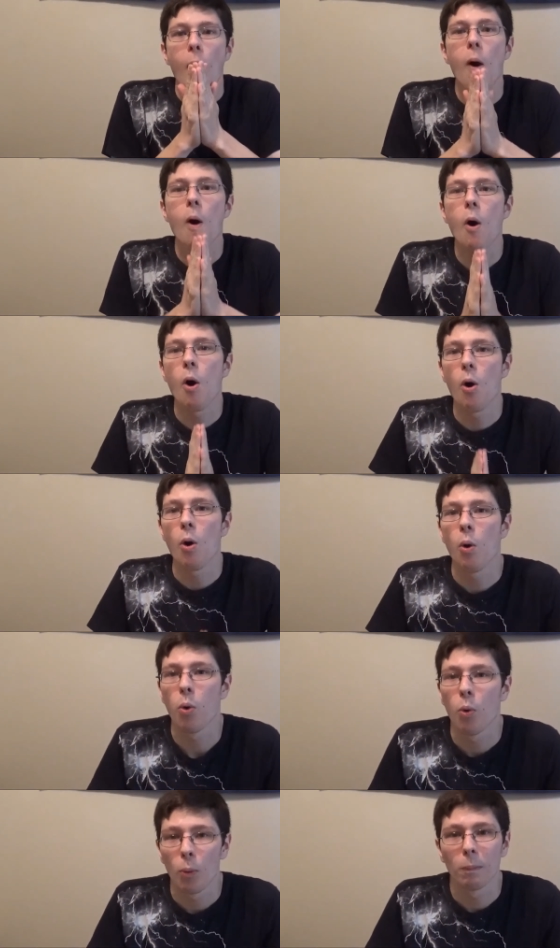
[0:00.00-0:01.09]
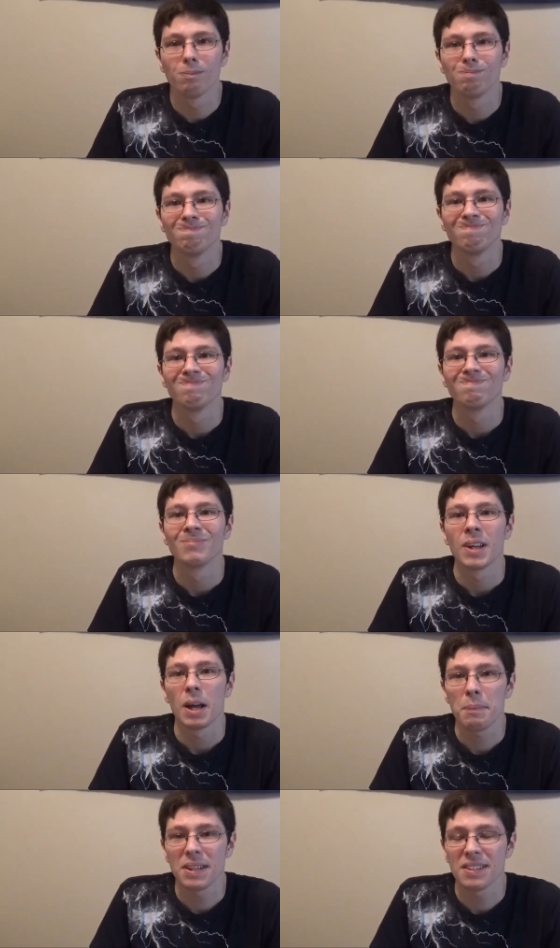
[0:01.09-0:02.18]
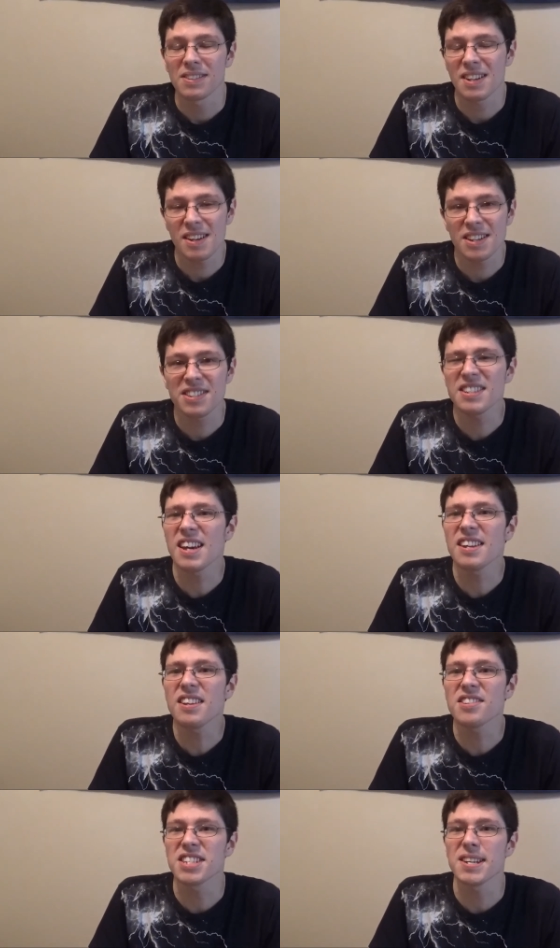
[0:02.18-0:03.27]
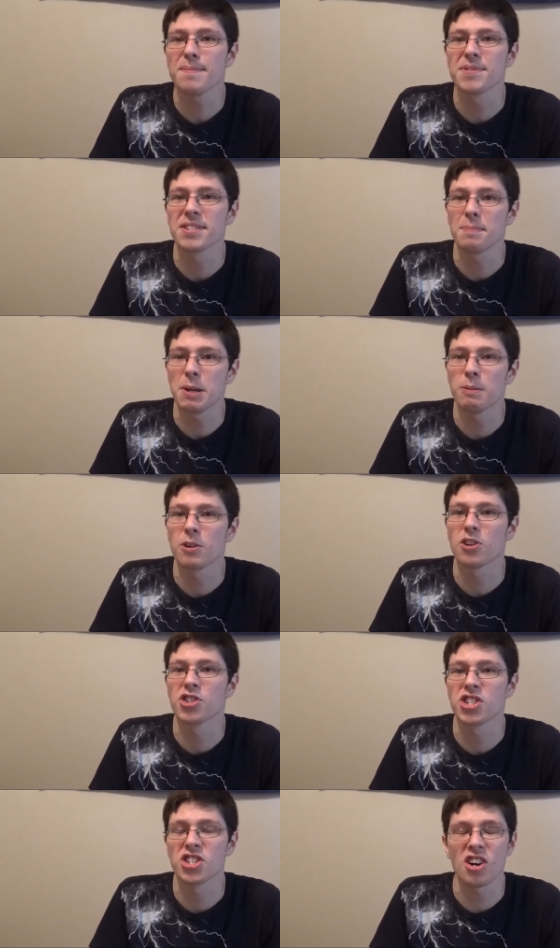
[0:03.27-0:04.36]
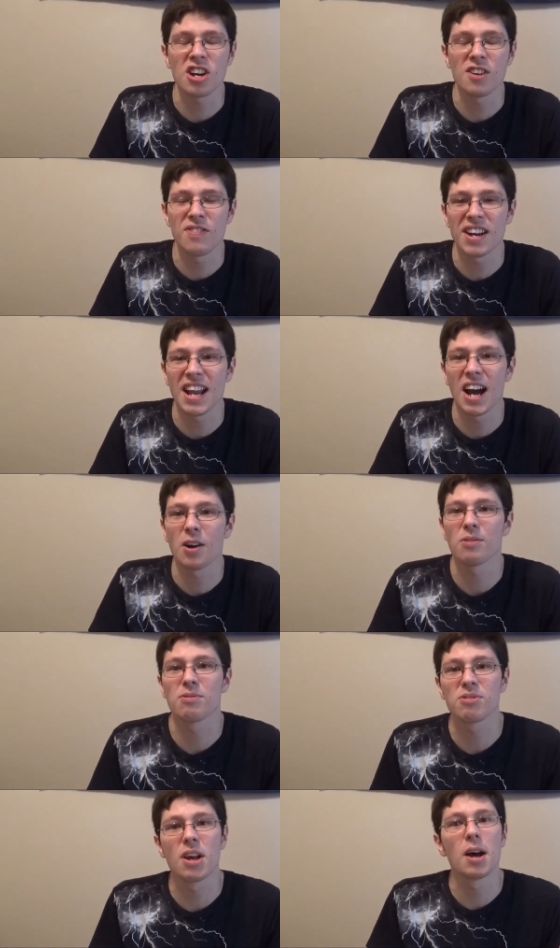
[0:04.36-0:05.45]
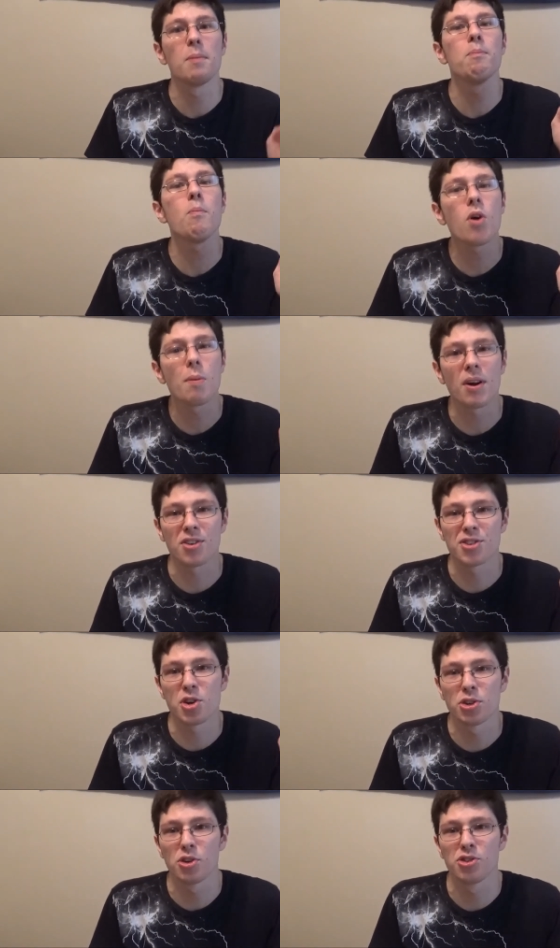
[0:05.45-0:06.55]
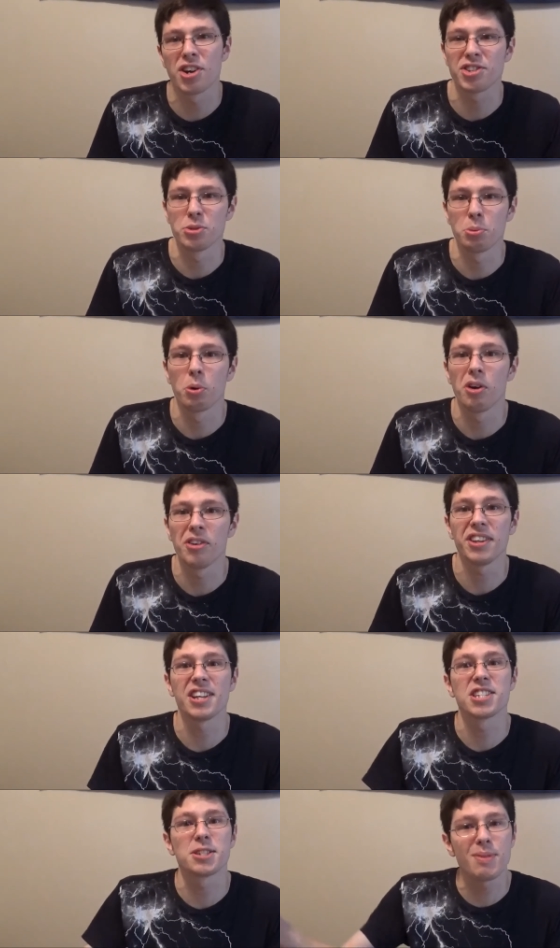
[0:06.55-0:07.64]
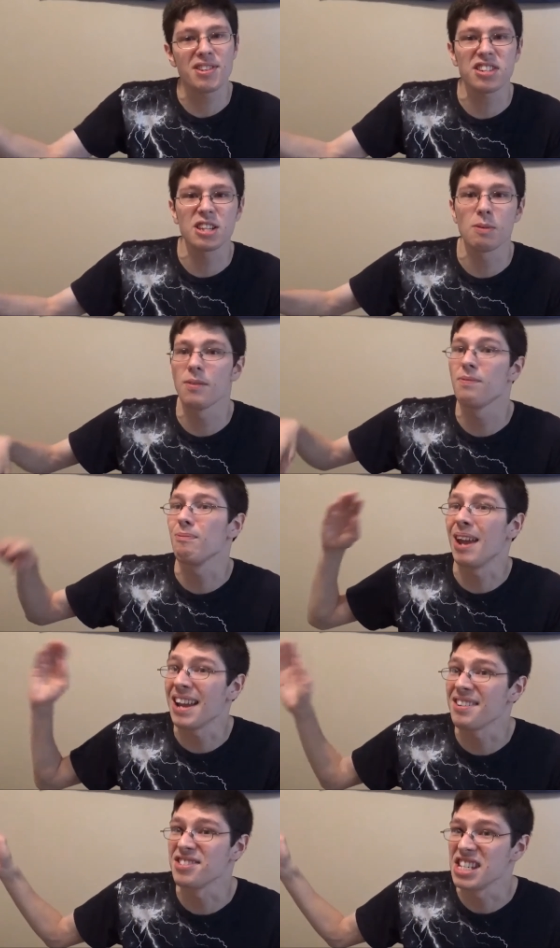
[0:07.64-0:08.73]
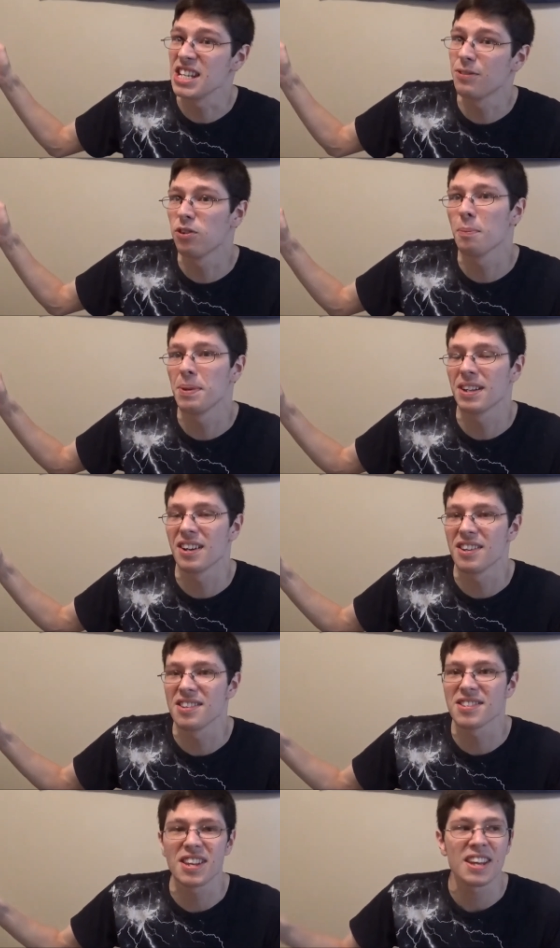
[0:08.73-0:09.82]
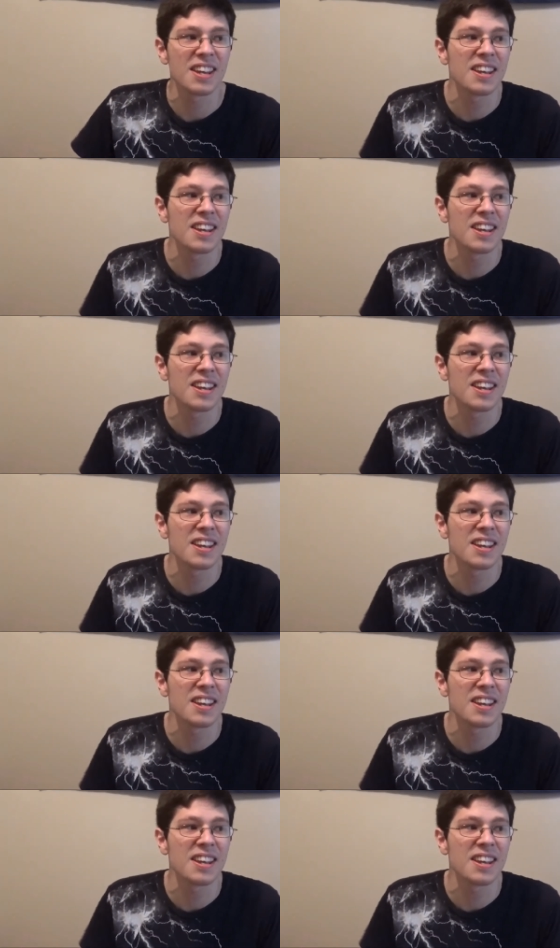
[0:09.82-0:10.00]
I mean it, it does seem some people are starting to find out more about social justice wars, especially with Antifa, because